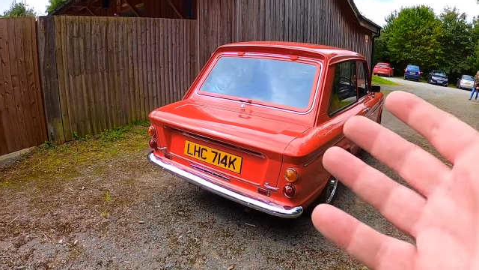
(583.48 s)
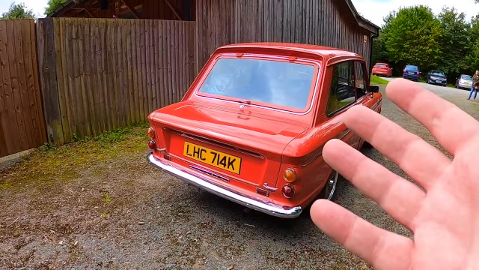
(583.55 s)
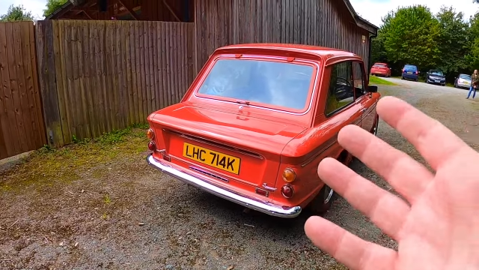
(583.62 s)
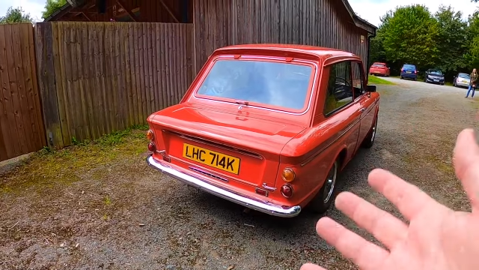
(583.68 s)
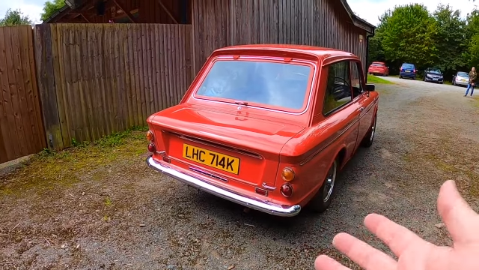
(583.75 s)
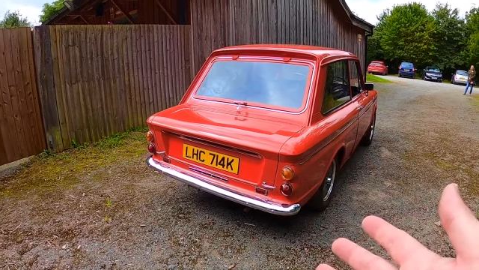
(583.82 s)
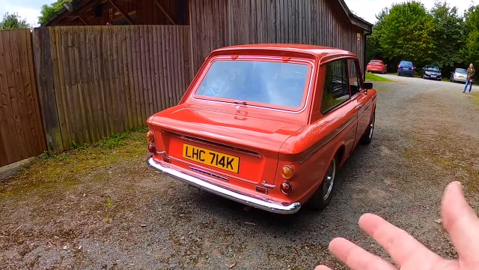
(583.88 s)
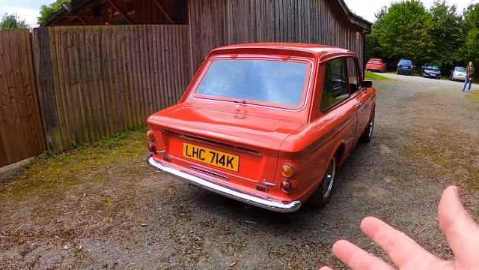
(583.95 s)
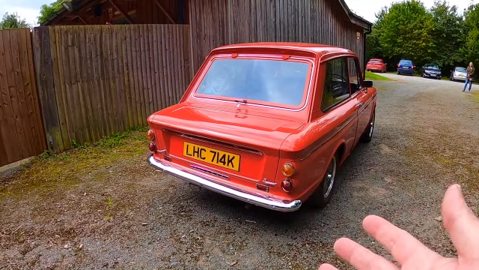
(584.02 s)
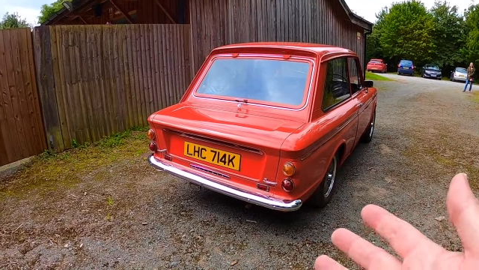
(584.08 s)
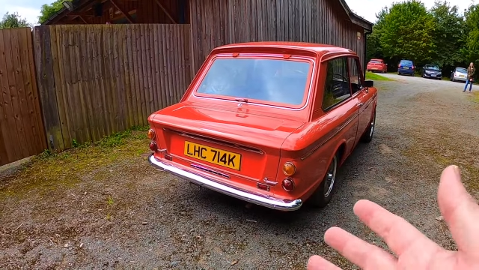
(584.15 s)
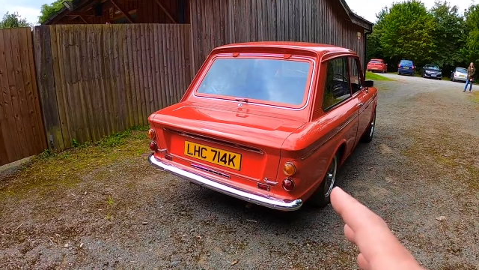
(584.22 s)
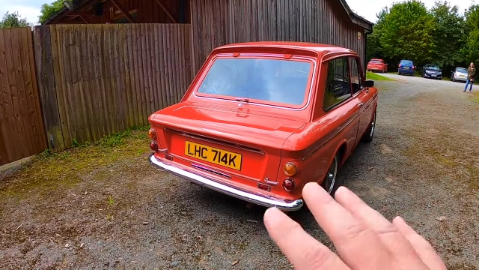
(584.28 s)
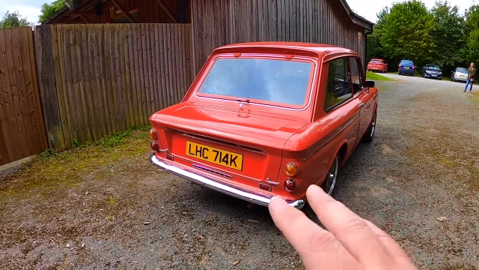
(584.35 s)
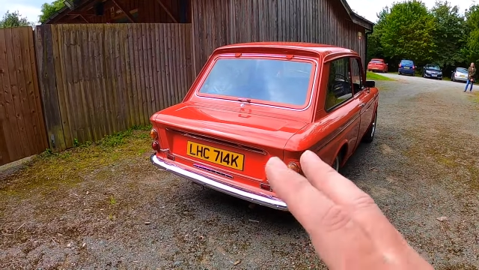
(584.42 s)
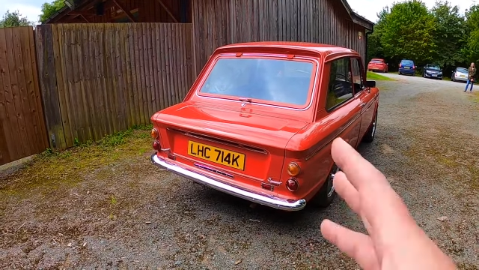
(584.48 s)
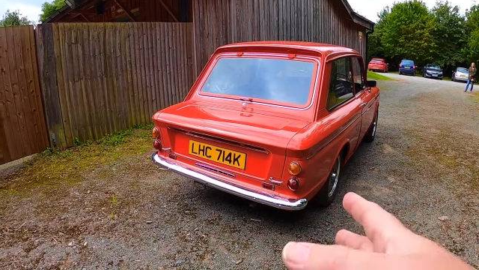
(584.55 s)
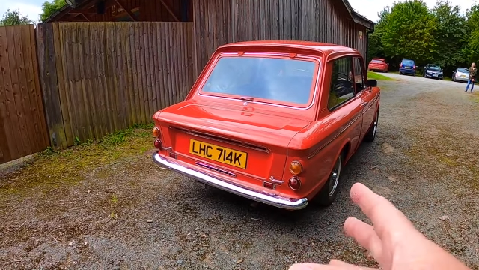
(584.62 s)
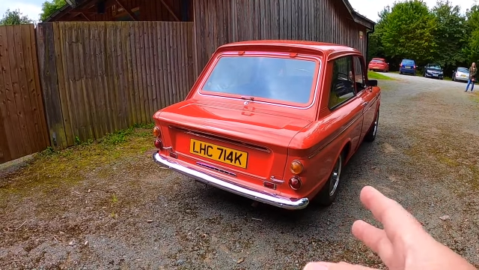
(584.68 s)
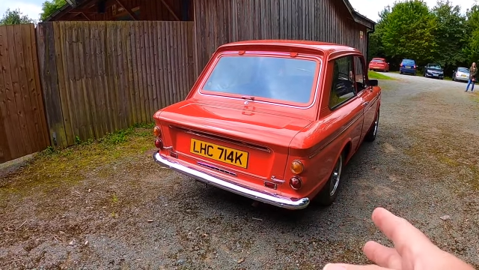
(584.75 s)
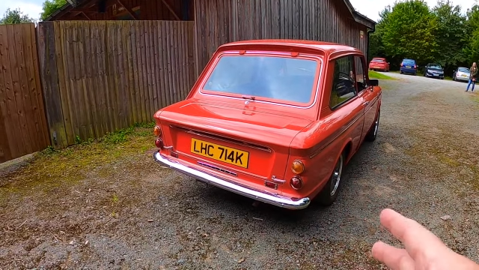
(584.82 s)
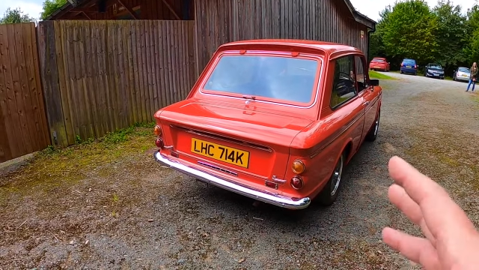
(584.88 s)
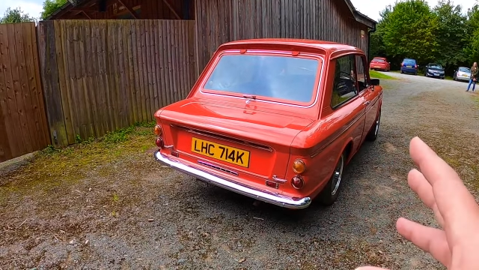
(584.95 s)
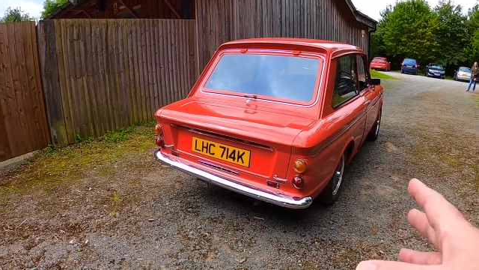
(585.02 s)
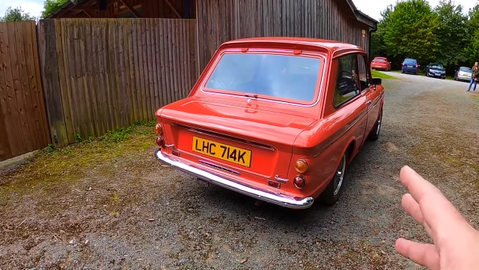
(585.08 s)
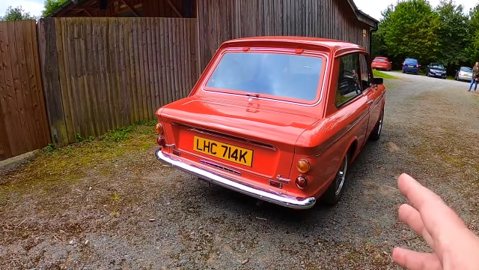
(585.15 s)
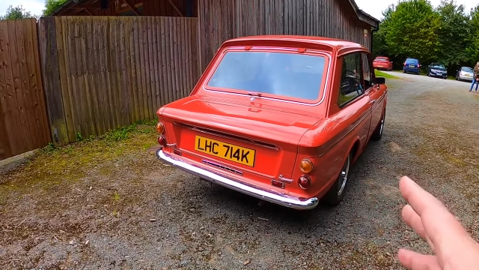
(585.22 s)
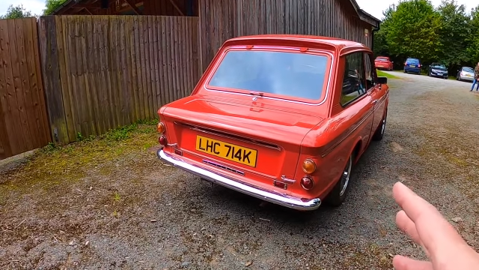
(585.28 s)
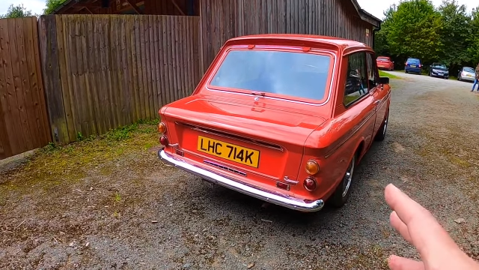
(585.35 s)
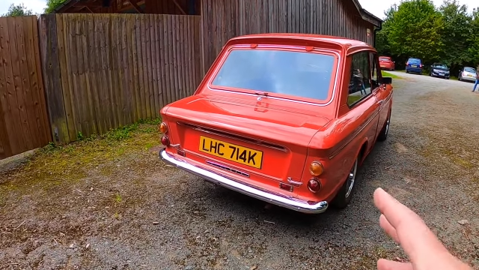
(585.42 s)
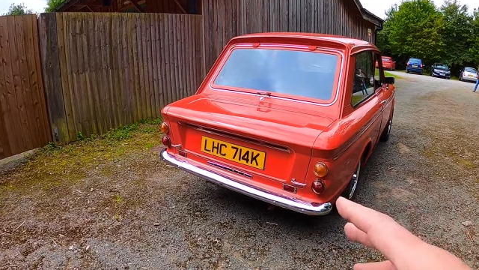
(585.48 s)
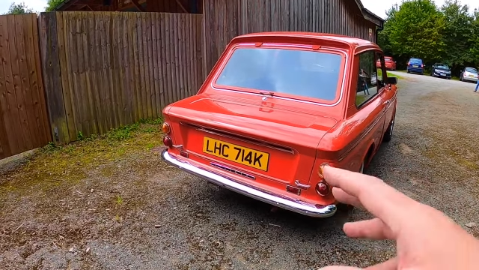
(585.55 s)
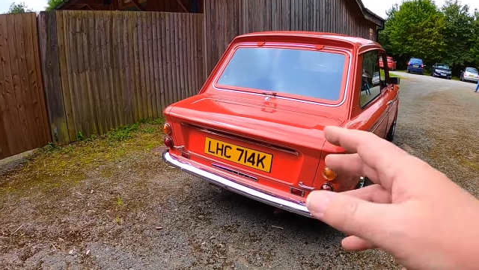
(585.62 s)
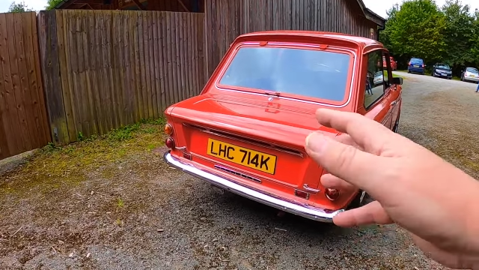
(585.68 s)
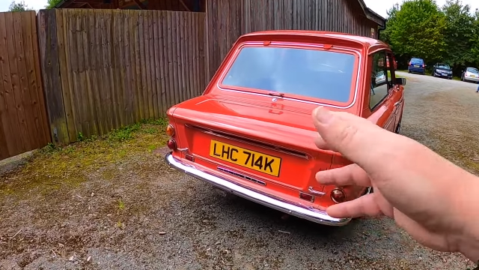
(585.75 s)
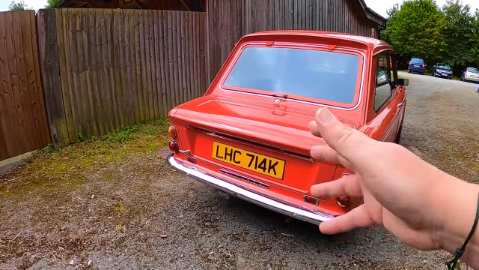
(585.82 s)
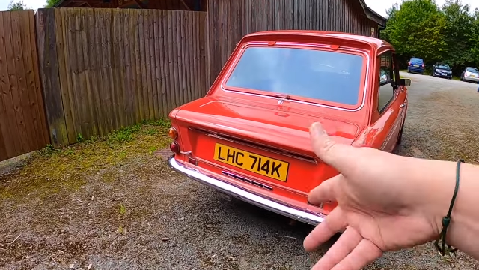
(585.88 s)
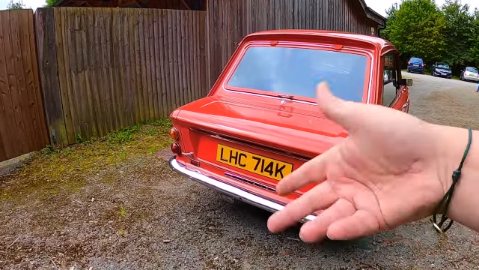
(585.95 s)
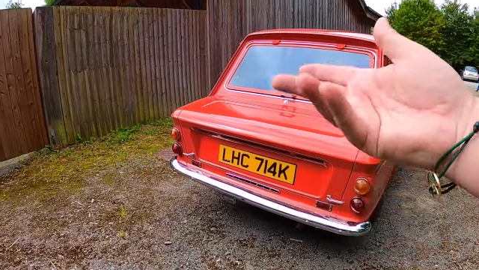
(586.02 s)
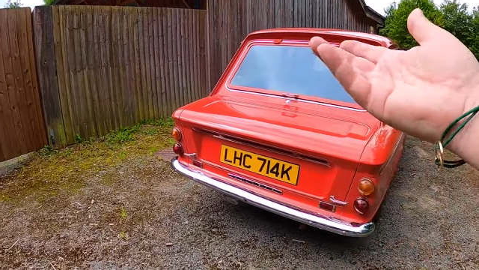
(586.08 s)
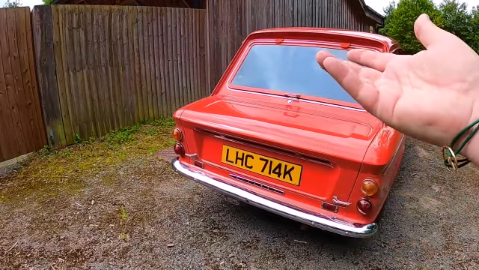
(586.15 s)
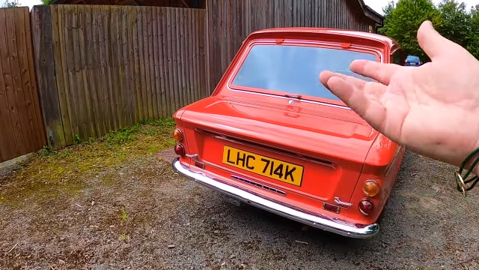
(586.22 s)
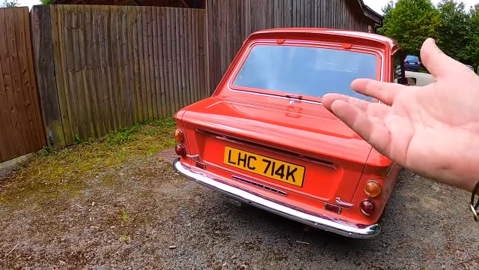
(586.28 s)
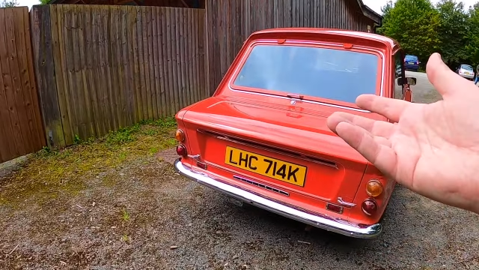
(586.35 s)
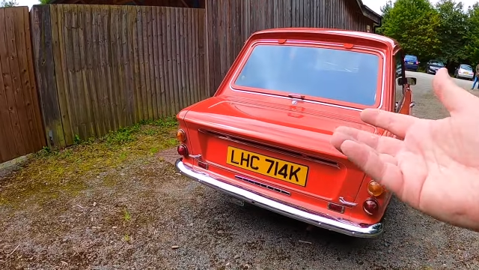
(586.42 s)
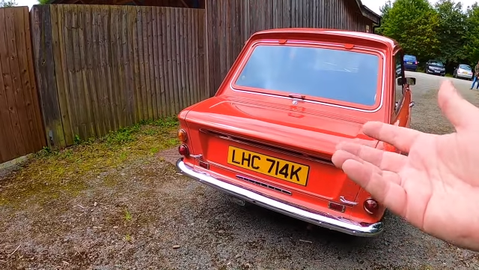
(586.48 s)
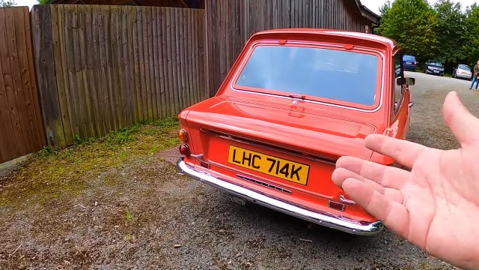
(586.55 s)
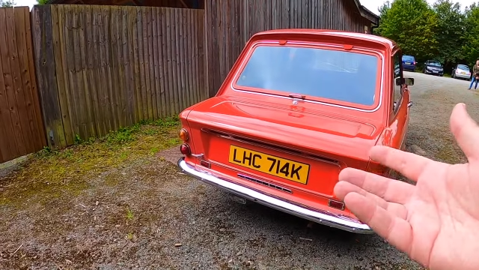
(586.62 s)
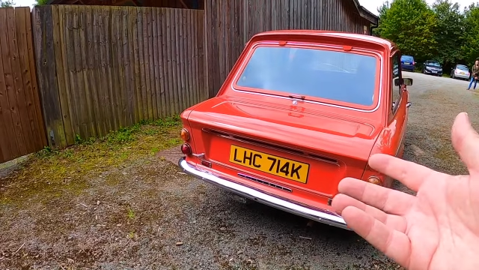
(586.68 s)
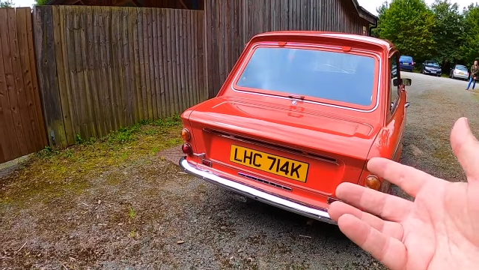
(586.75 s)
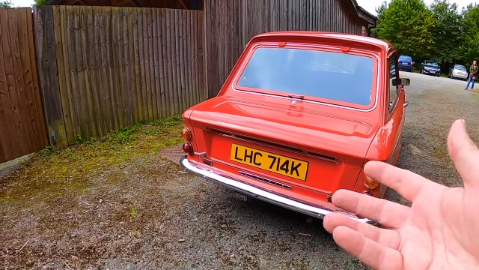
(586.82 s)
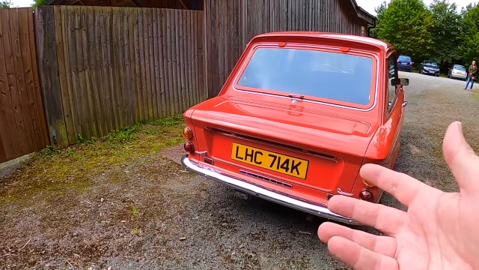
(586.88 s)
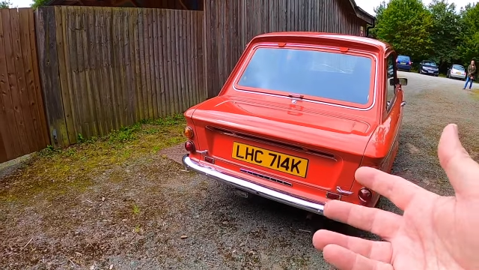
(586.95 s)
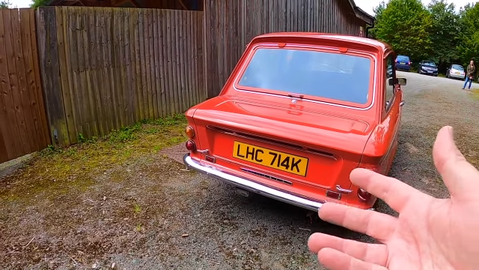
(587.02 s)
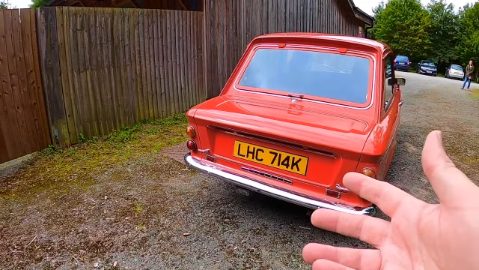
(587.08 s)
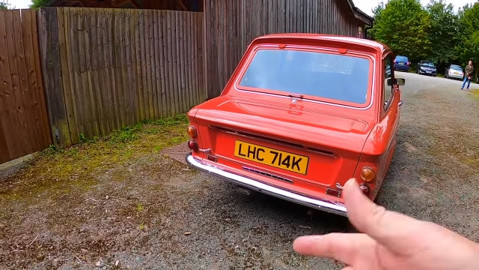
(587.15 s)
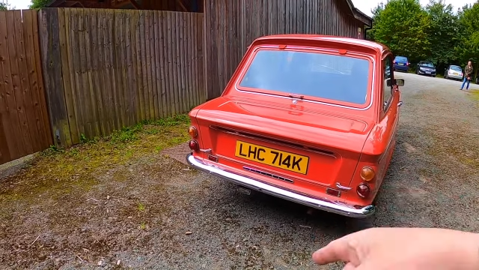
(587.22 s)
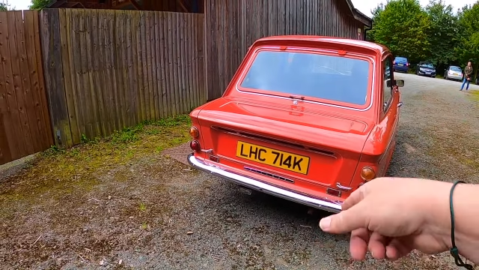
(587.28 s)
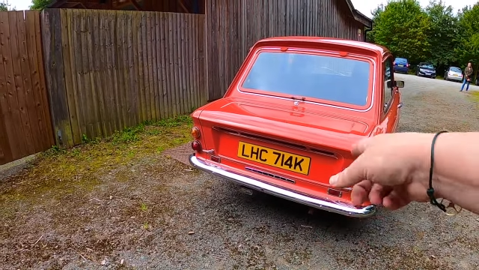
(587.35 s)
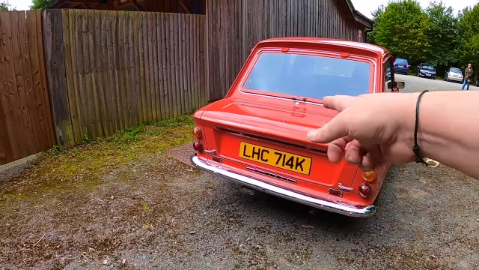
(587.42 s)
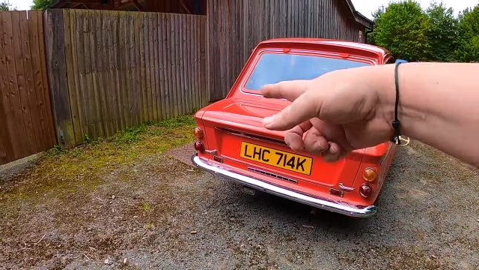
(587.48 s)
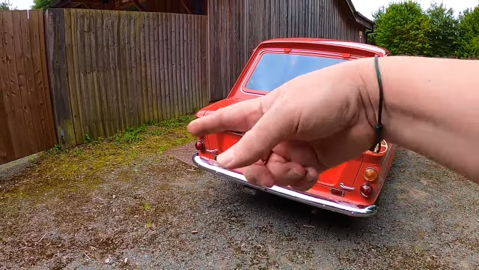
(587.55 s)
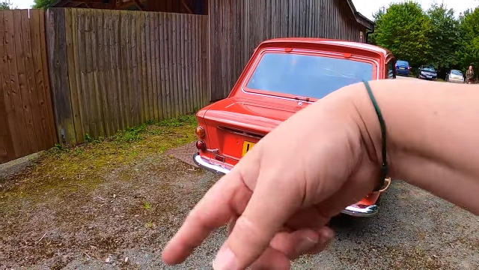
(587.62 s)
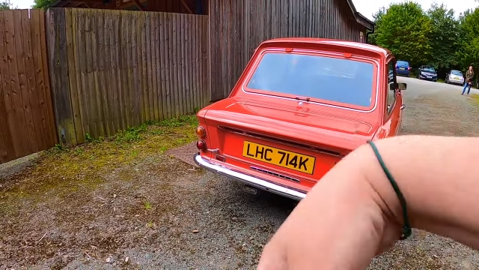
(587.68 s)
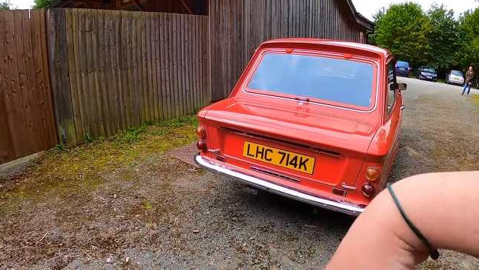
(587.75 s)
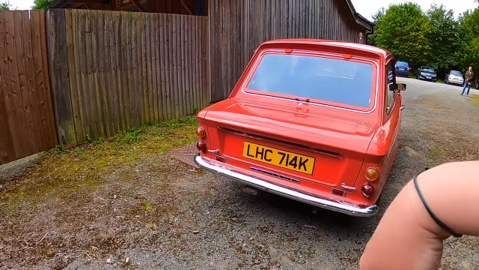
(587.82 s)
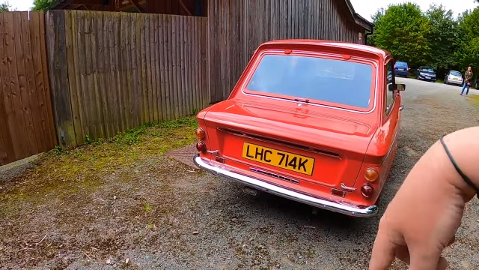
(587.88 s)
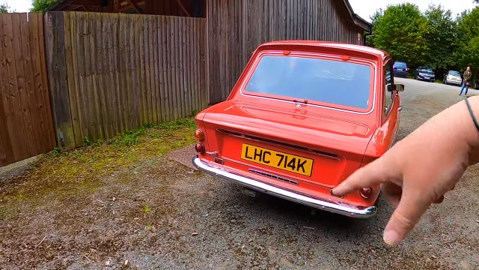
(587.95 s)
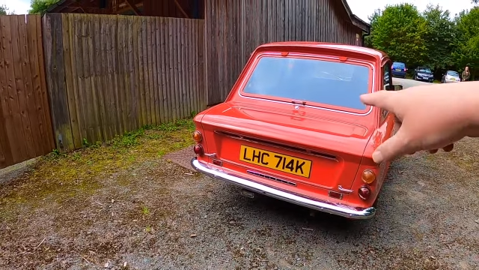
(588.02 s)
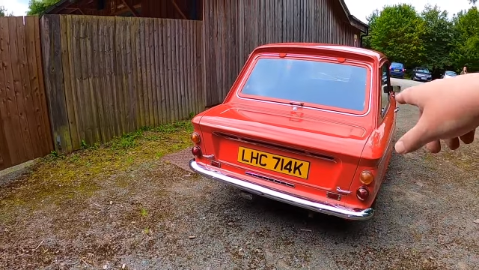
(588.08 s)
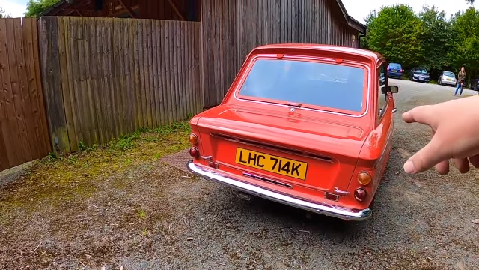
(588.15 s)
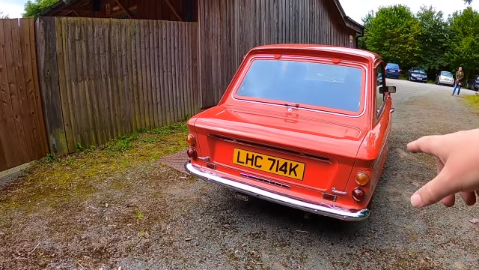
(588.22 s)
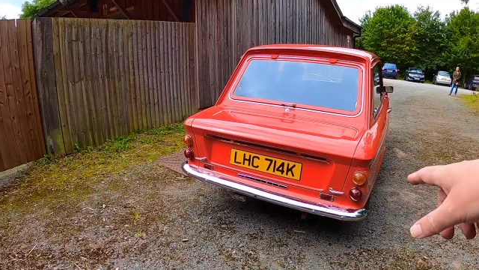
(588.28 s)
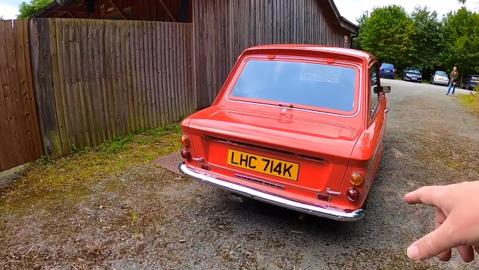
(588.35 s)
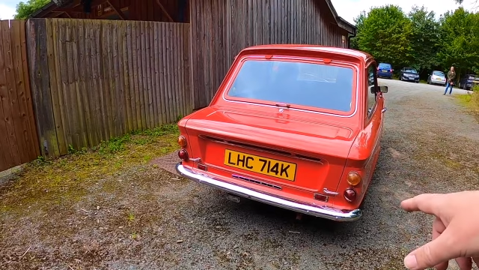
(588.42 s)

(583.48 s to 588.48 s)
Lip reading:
No face is visible, so there are no lips to read.